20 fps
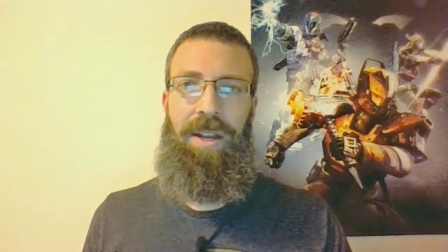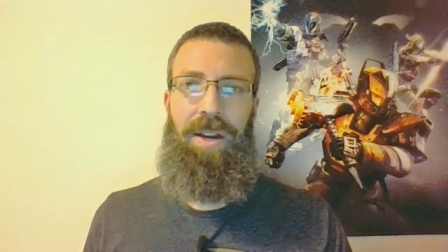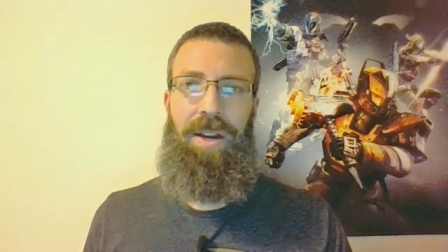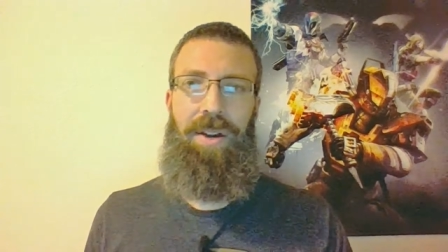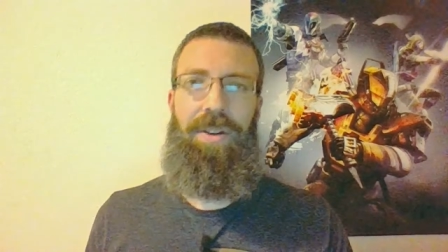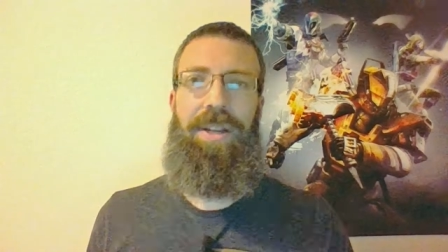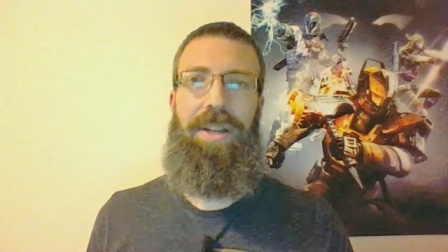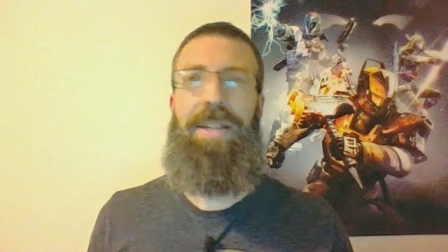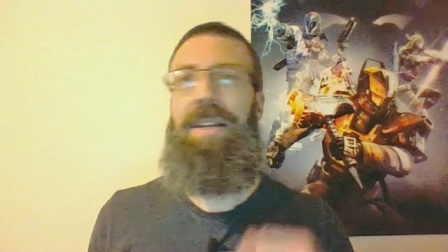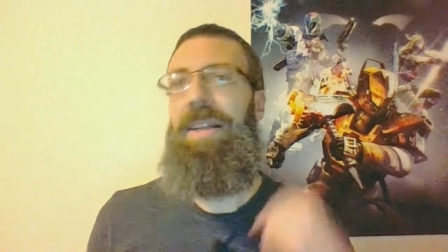All
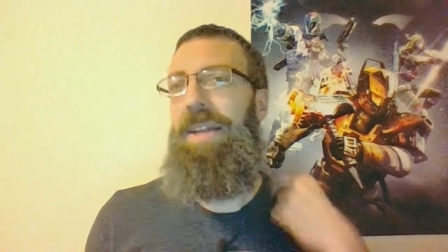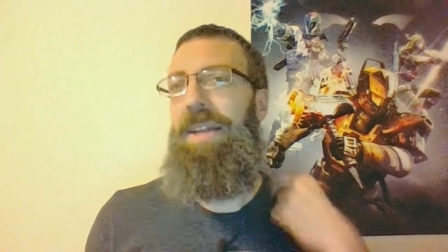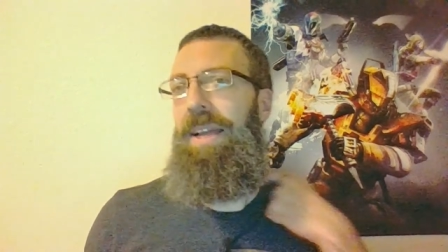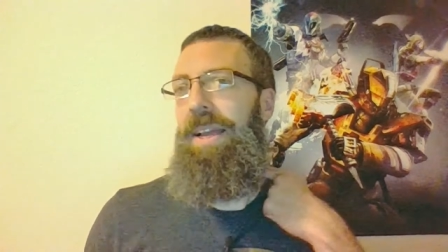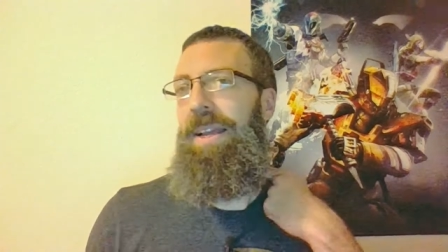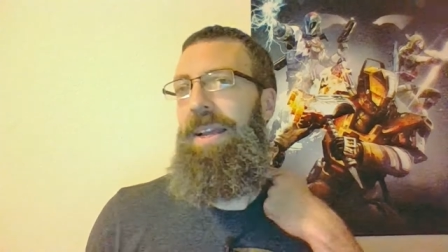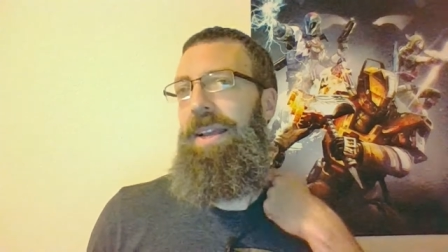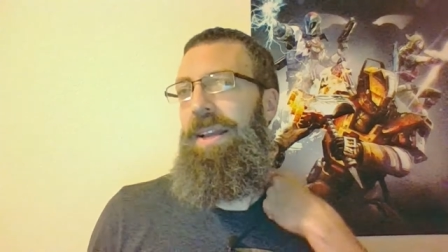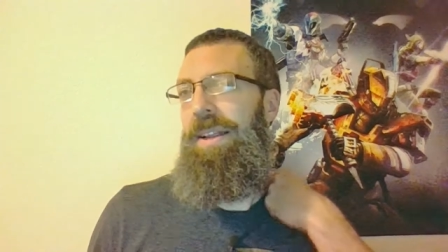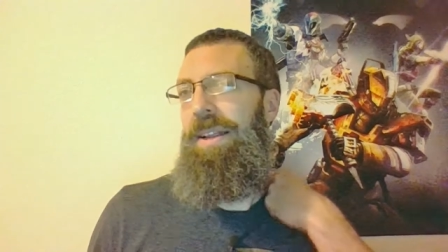right,
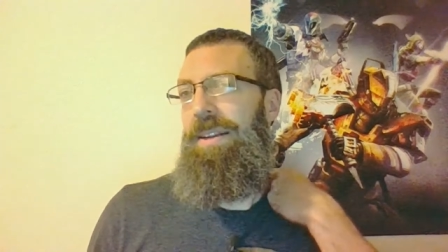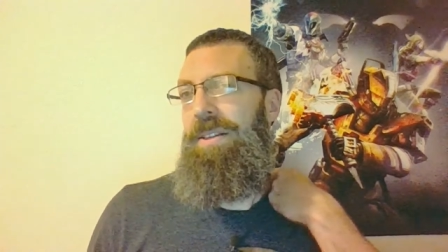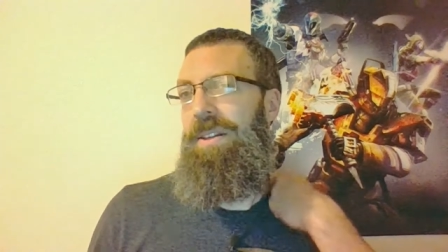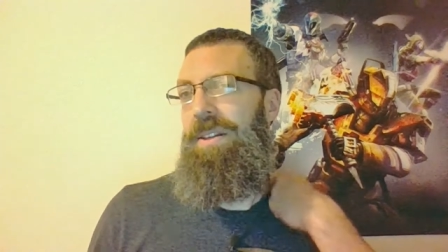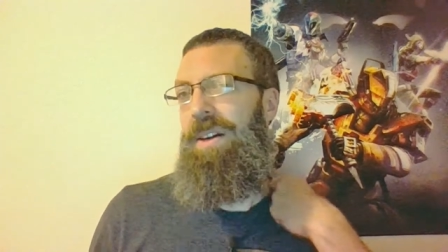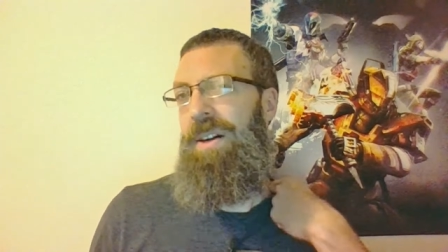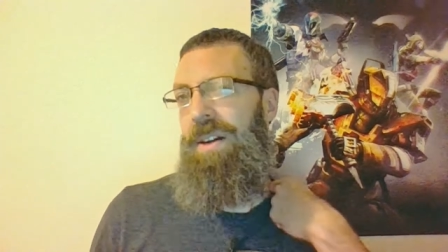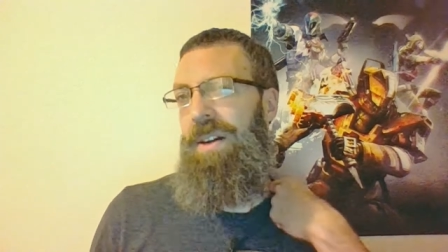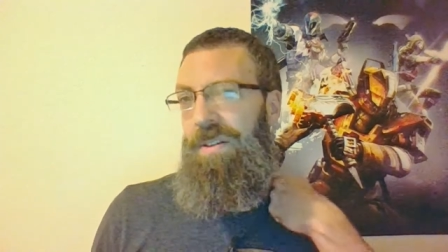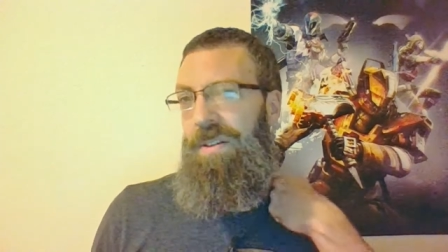and
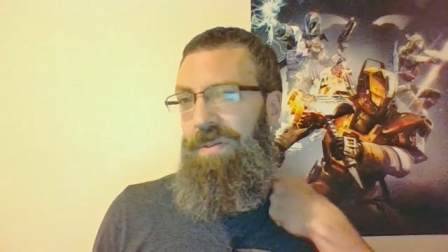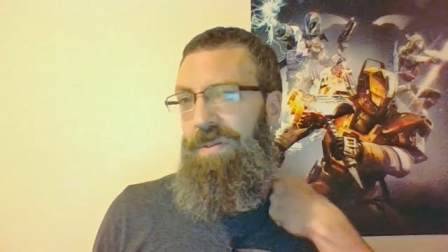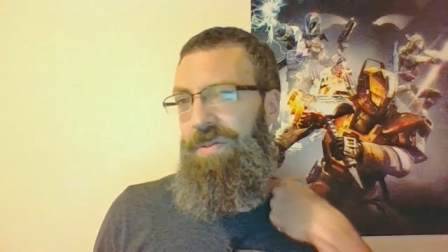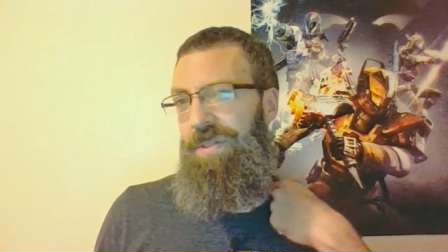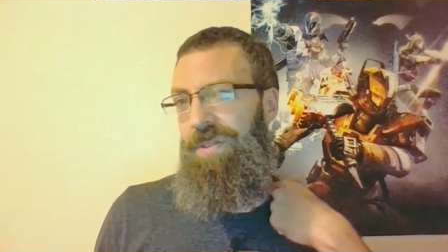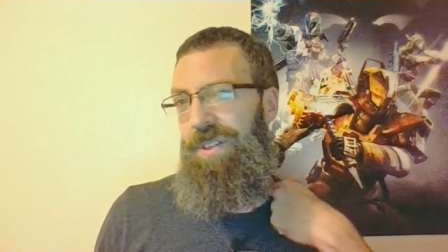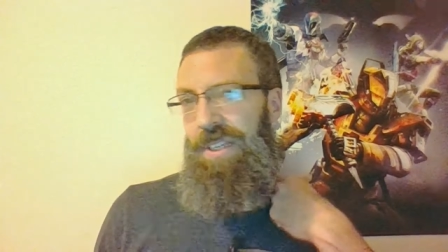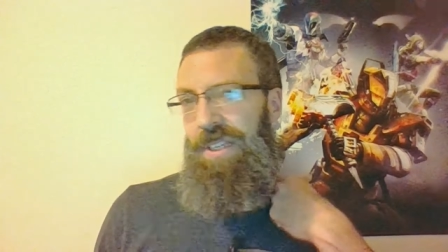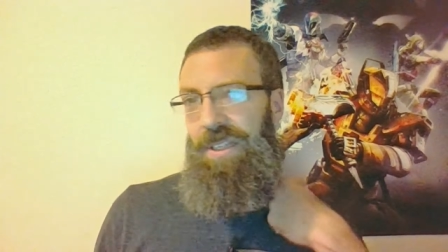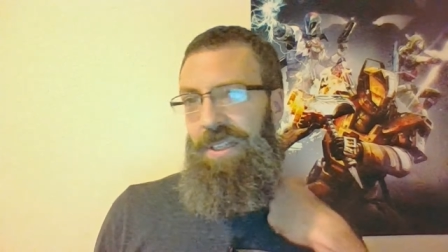
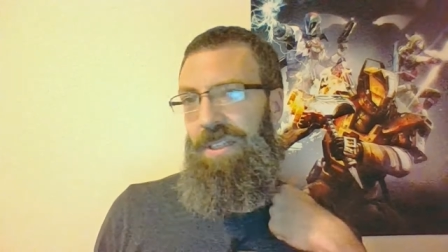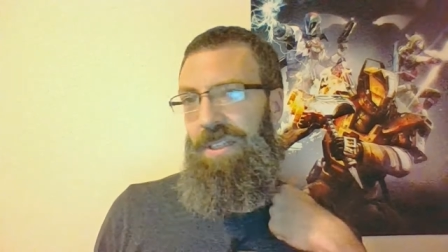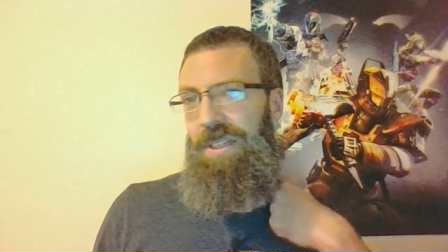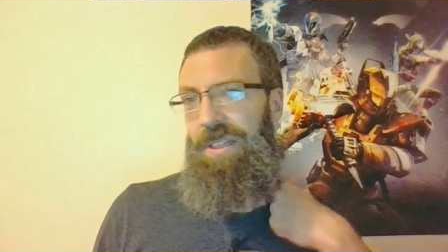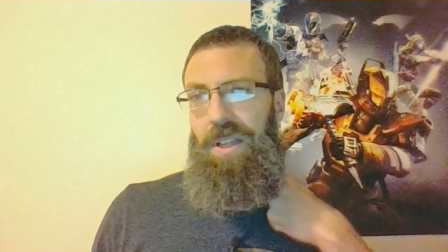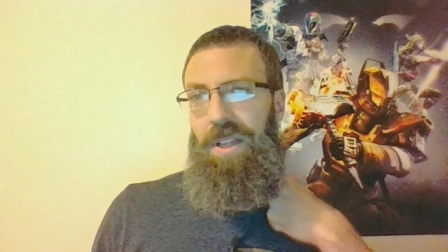conflict.